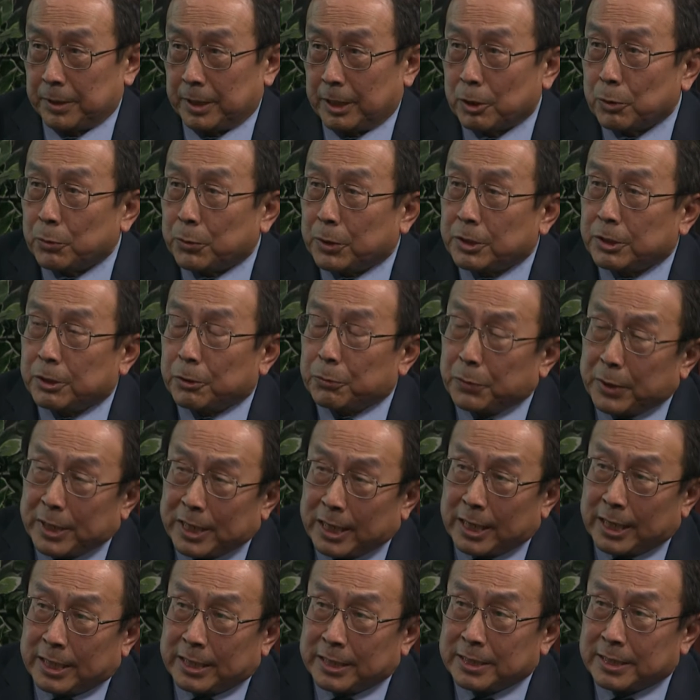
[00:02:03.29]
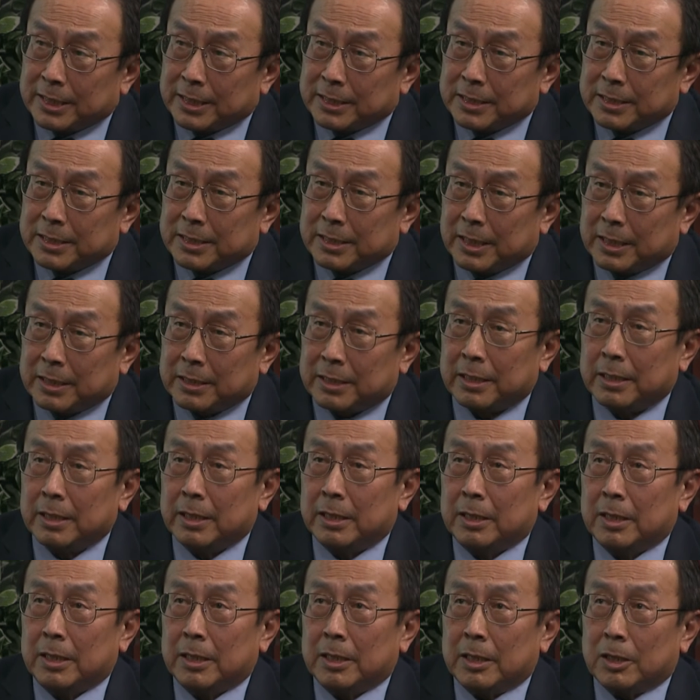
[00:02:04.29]
And also realizing that
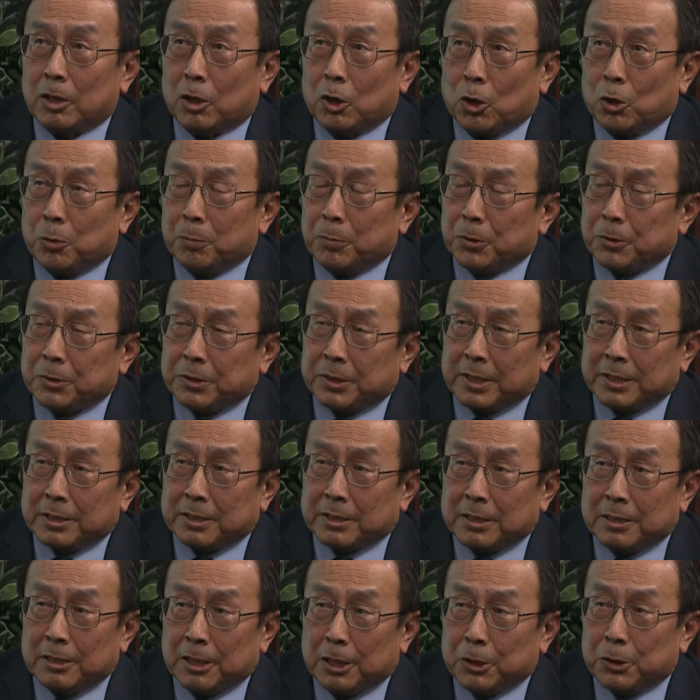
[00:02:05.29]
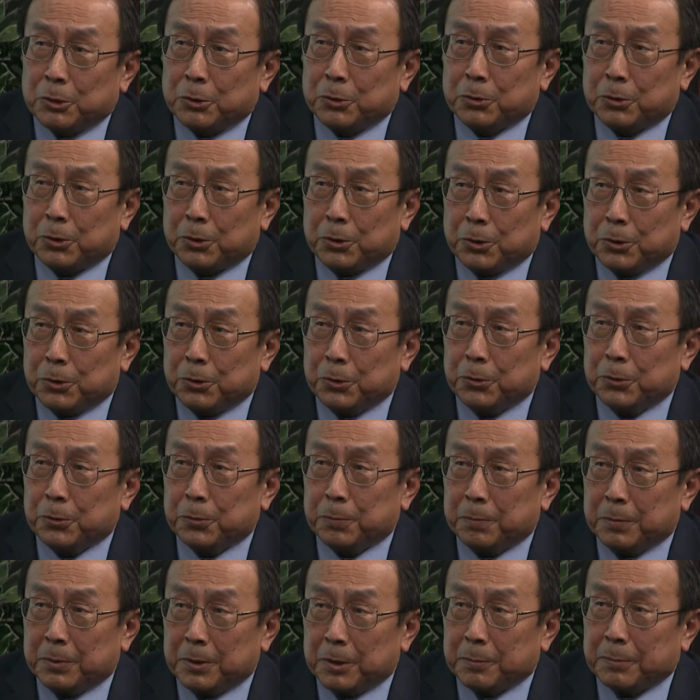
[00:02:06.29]
almost as no two
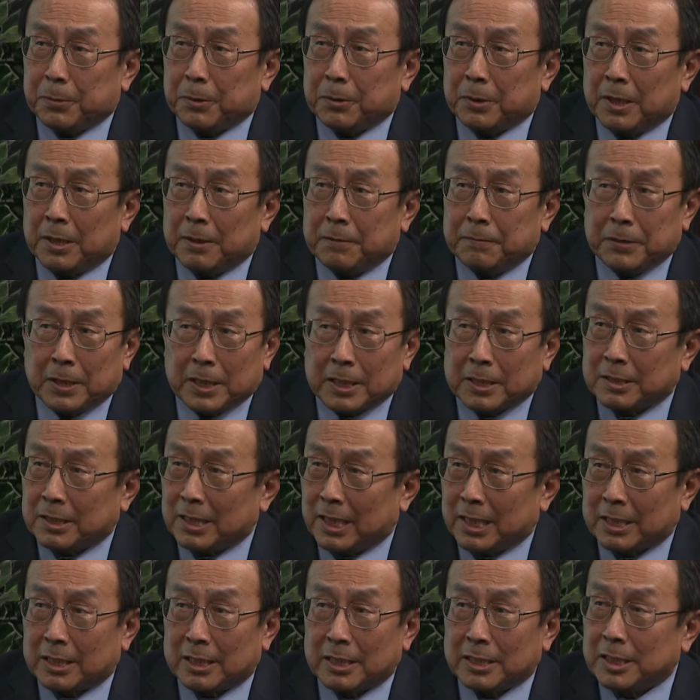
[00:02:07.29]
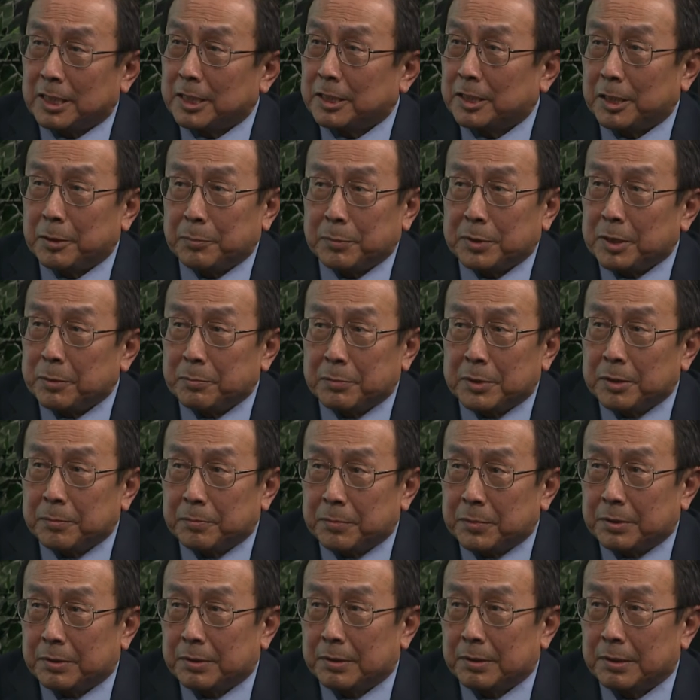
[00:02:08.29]
people have exactly the same
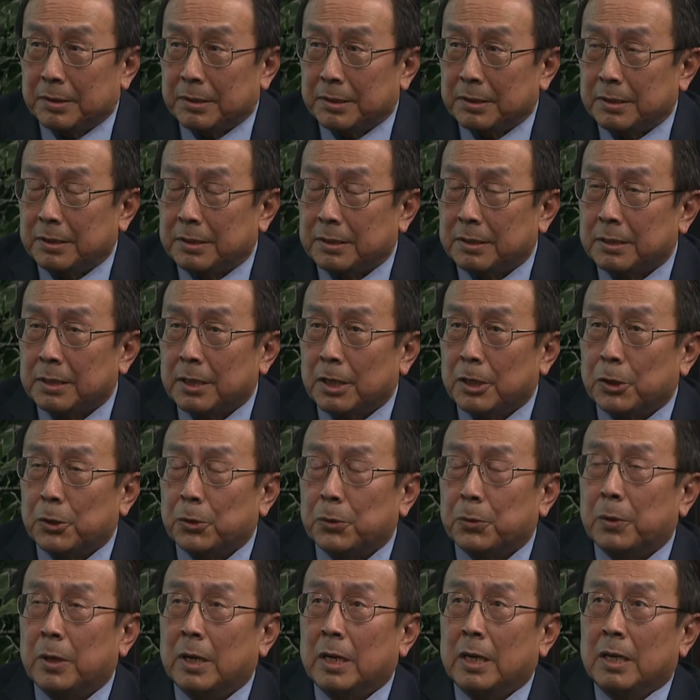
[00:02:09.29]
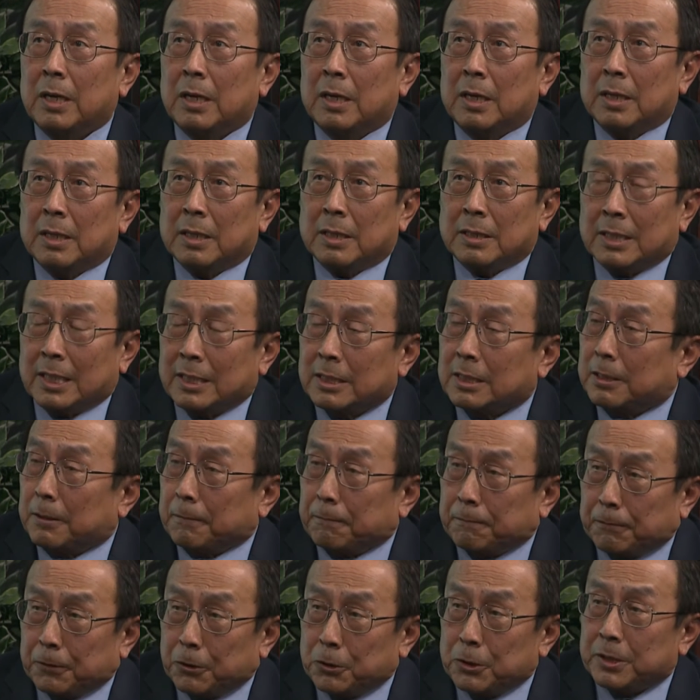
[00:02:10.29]
symptoms. So that's the
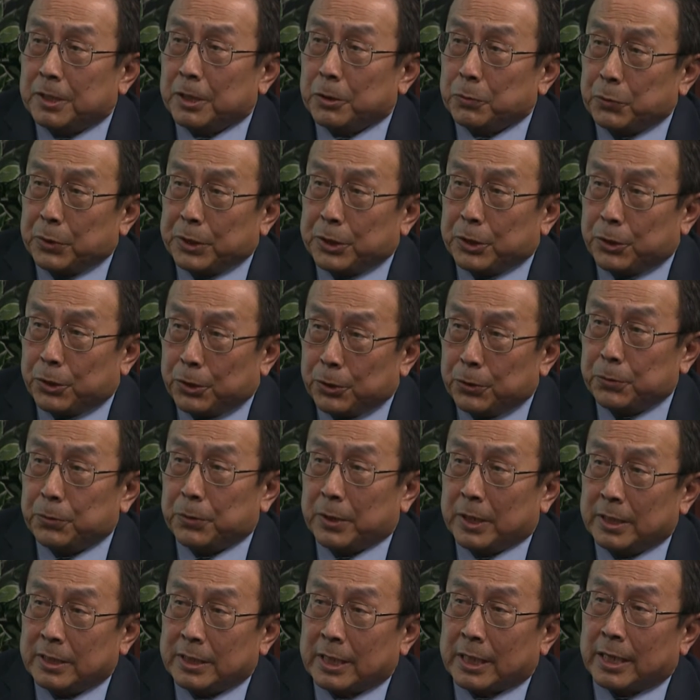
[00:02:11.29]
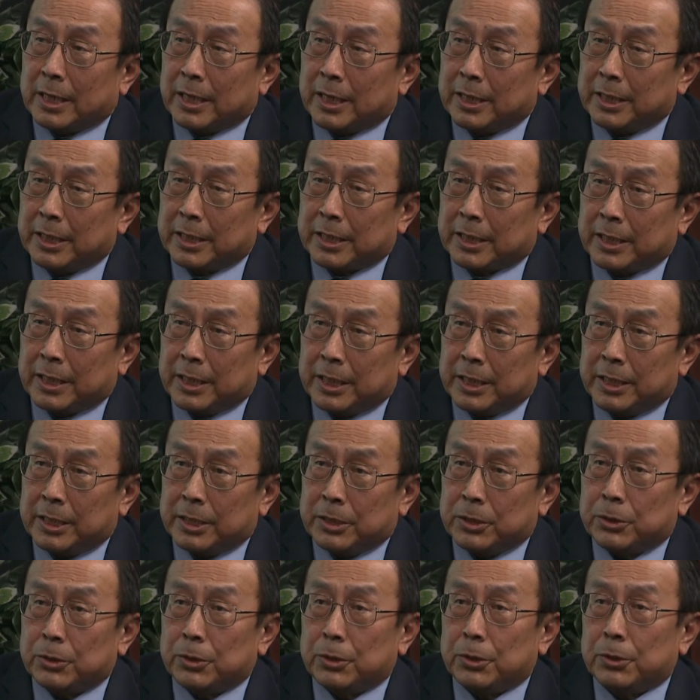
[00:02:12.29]
first thing we do in the clinic
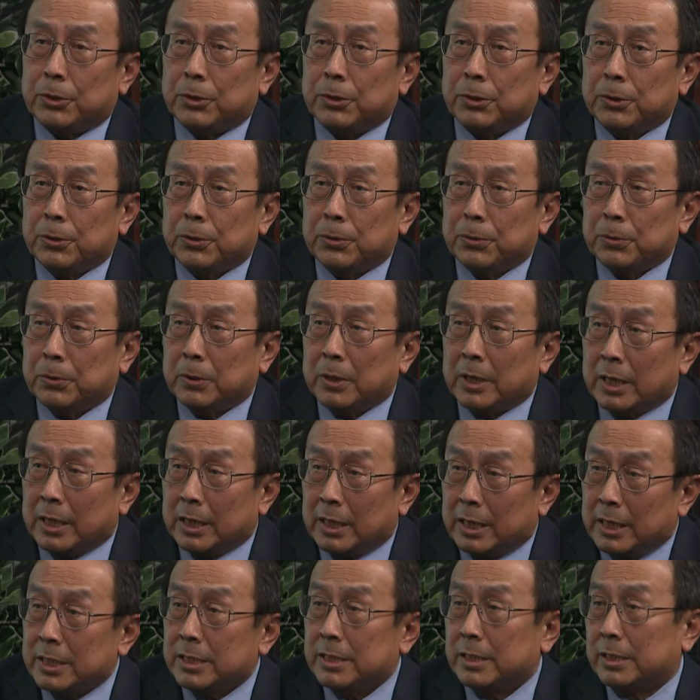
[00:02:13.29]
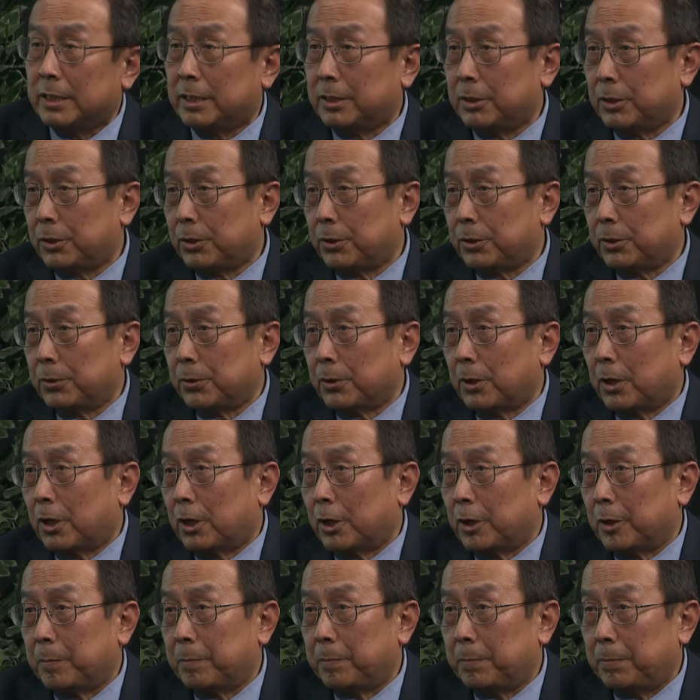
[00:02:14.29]
is to listen to
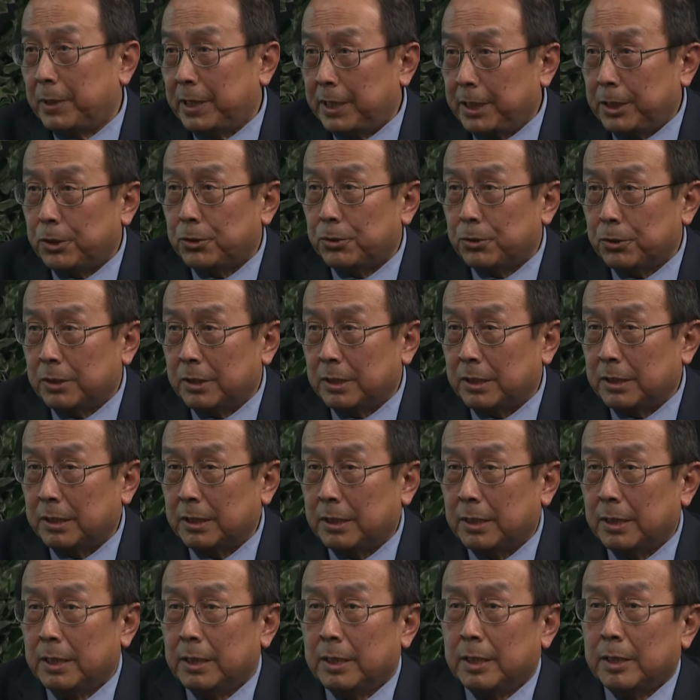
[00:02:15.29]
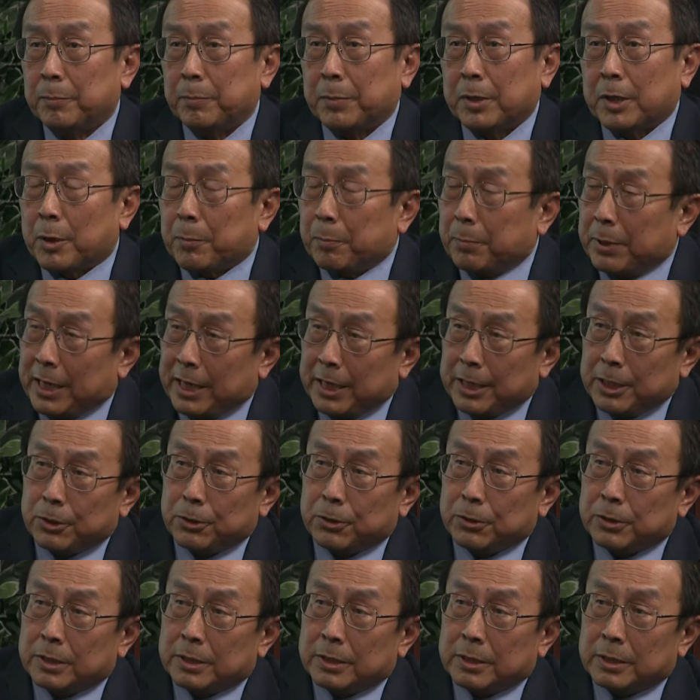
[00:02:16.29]
our patient, because
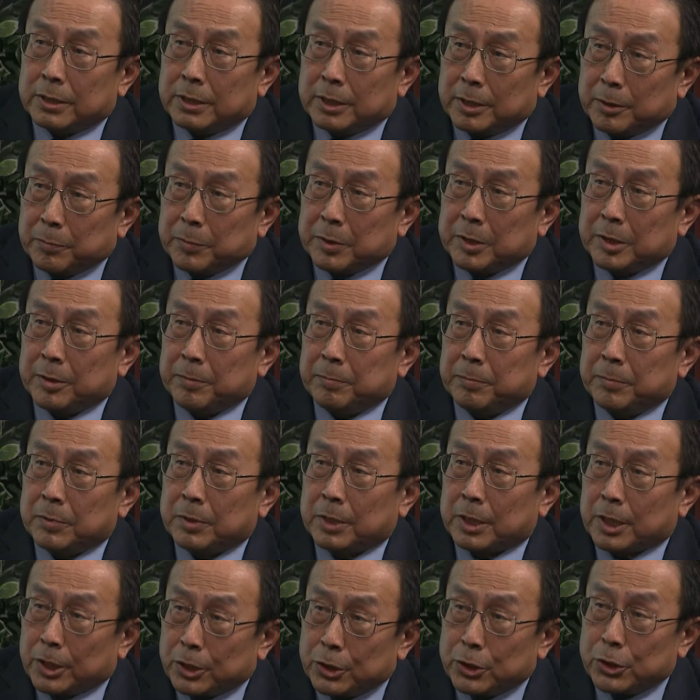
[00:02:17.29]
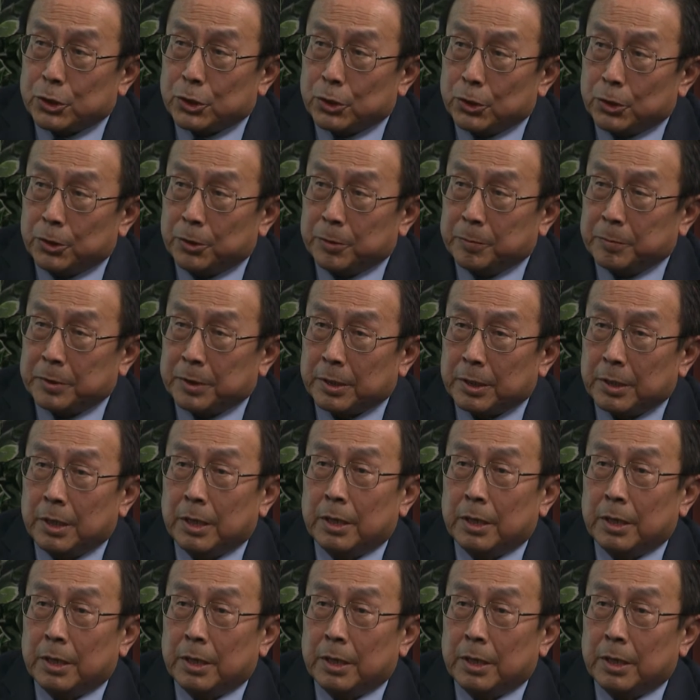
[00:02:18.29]
patient's symptoms, concerns